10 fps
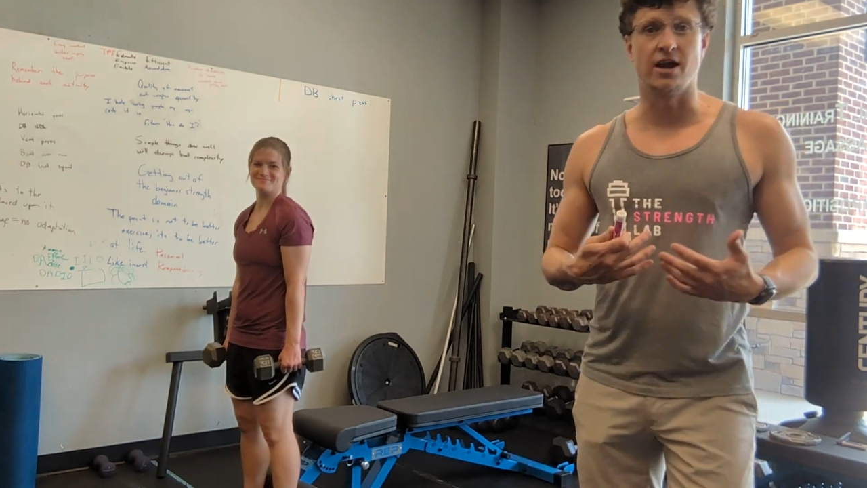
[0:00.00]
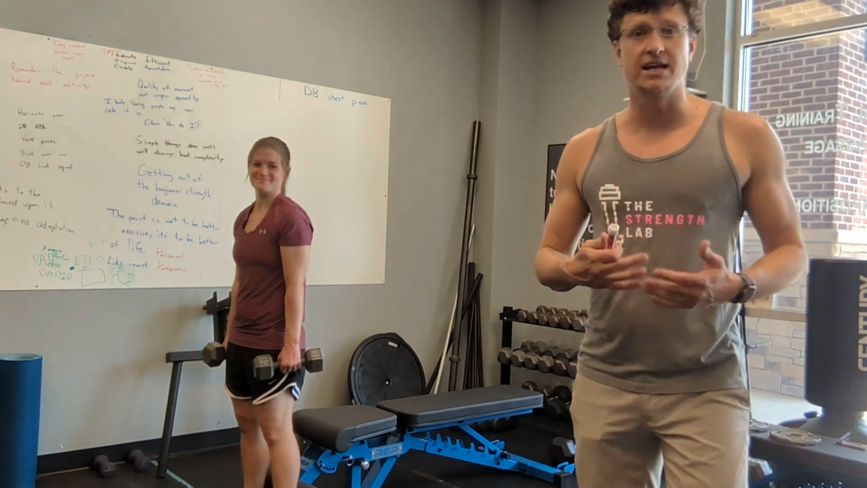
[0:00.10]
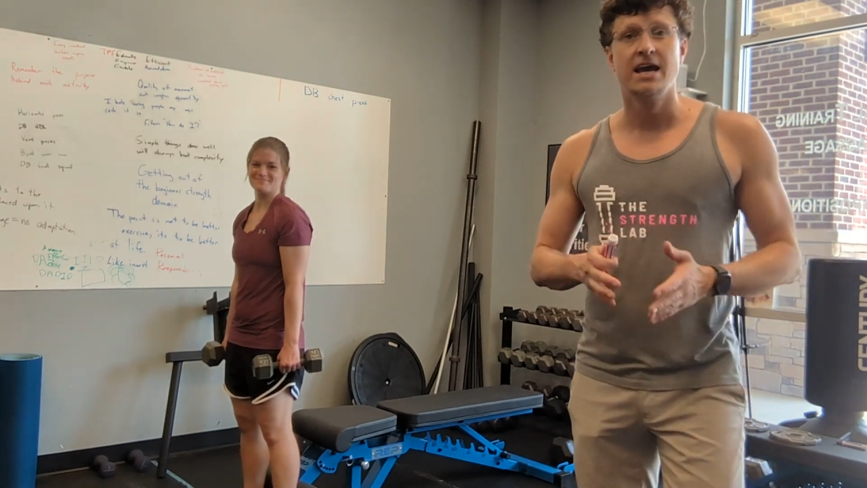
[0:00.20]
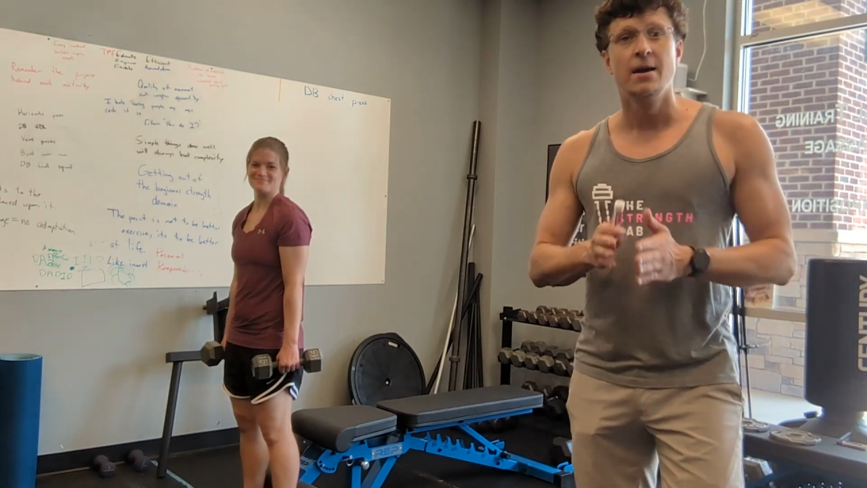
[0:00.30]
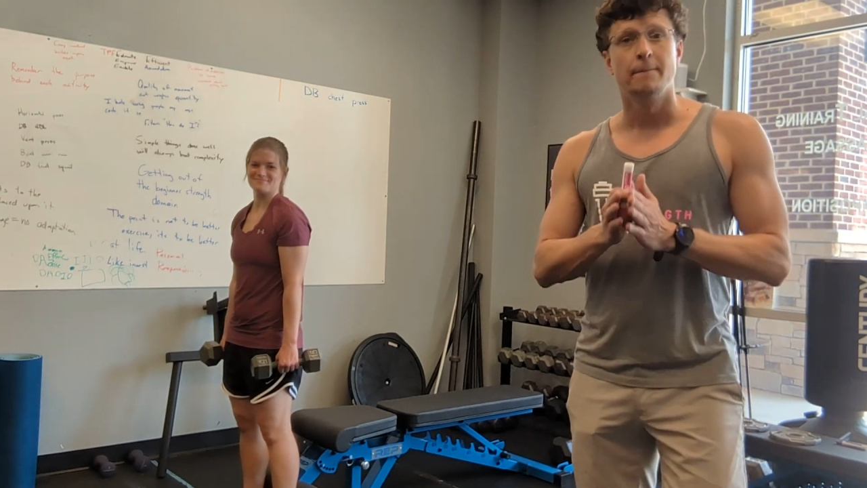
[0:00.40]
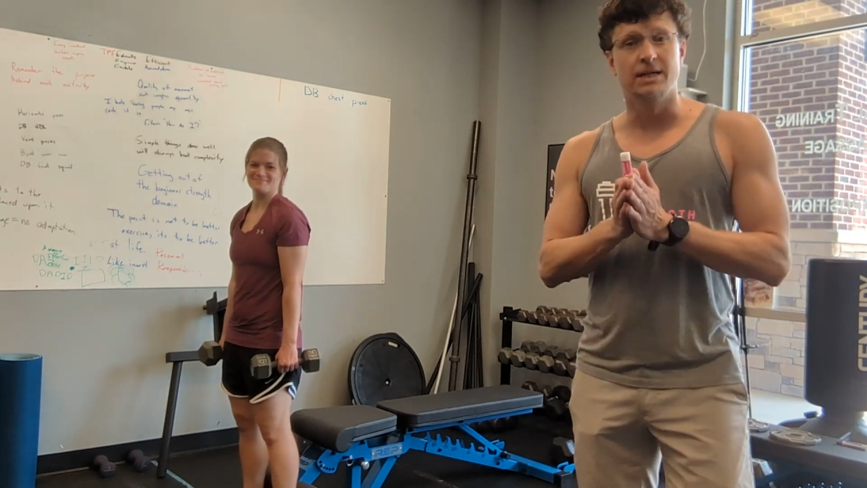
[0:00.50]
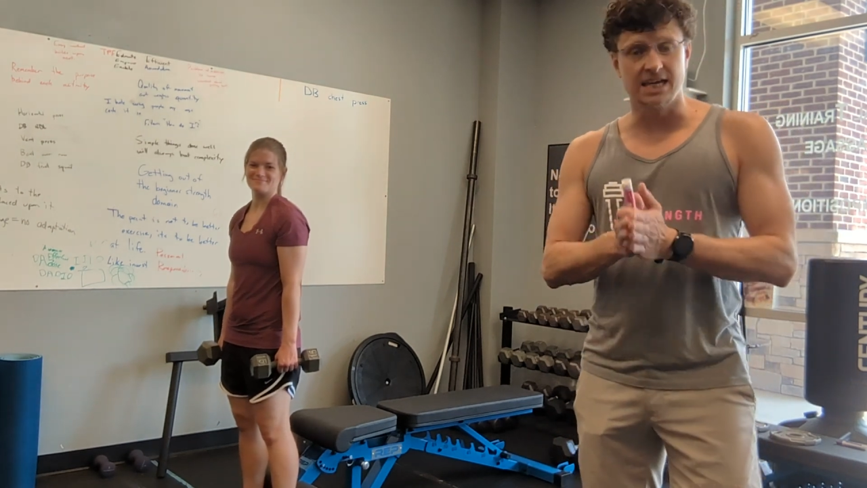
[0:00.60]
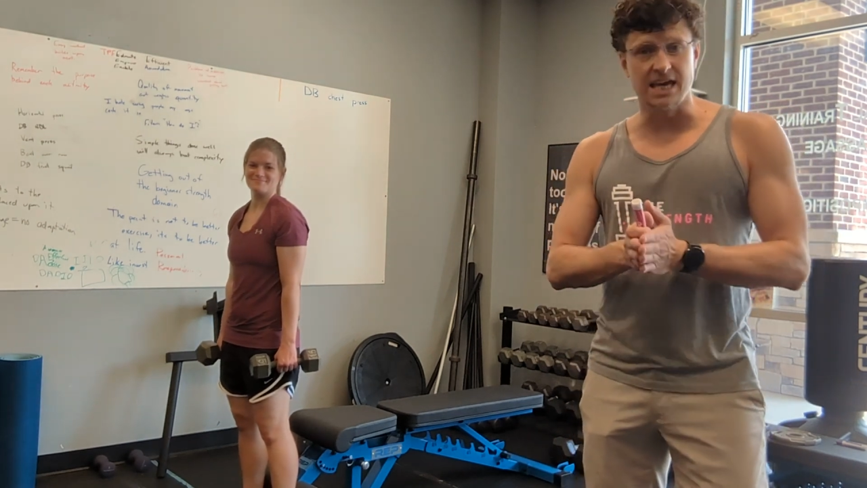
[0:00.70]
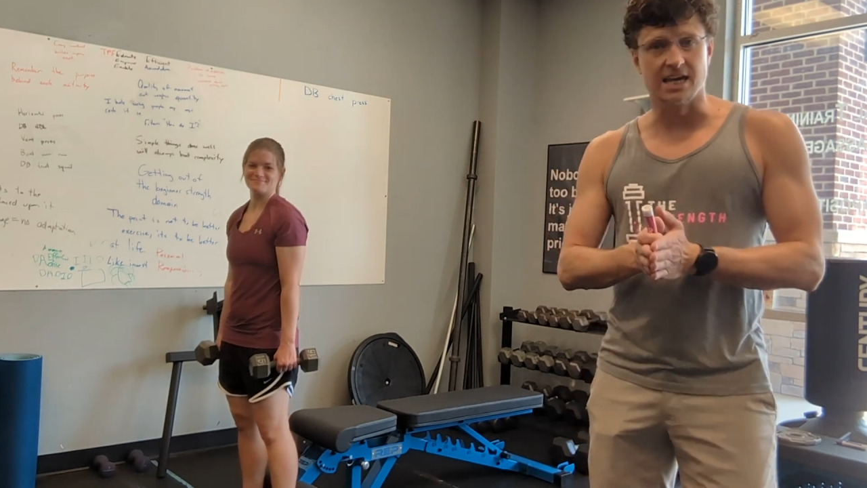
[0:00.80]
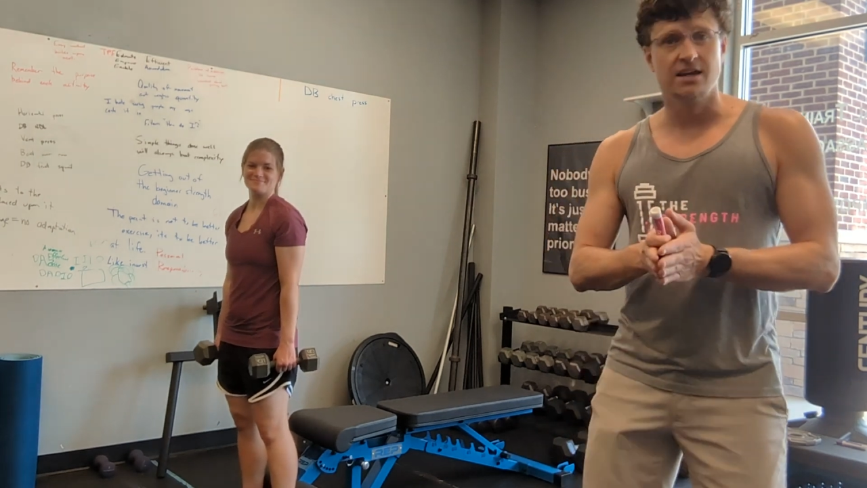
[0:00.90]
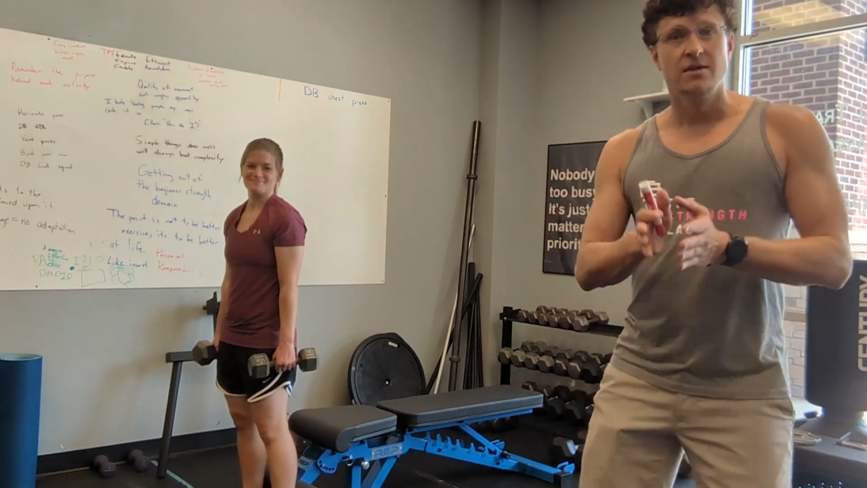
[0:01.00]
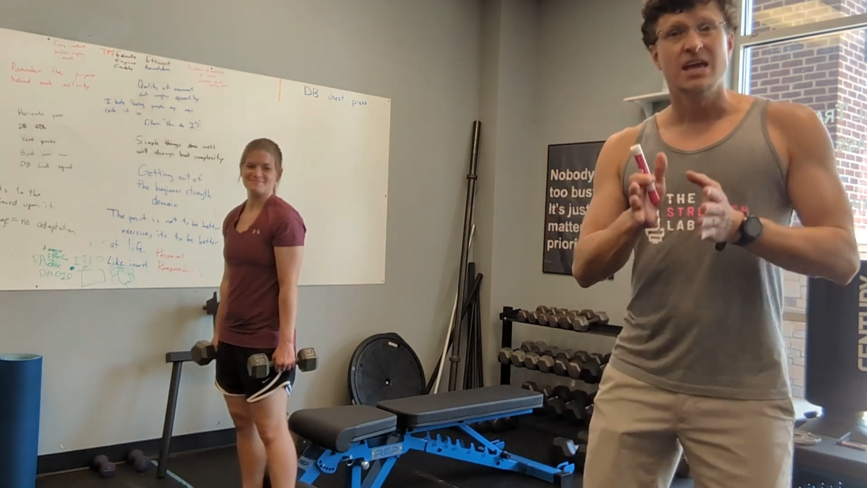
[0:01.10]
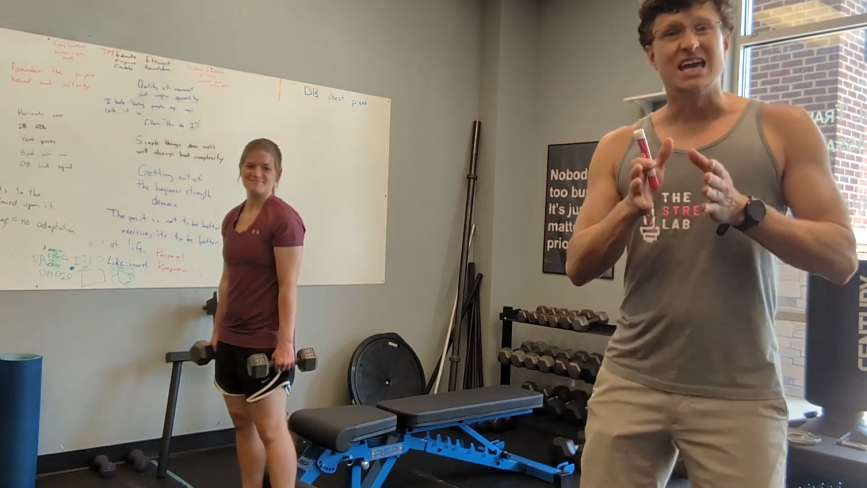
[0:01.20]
right. But again,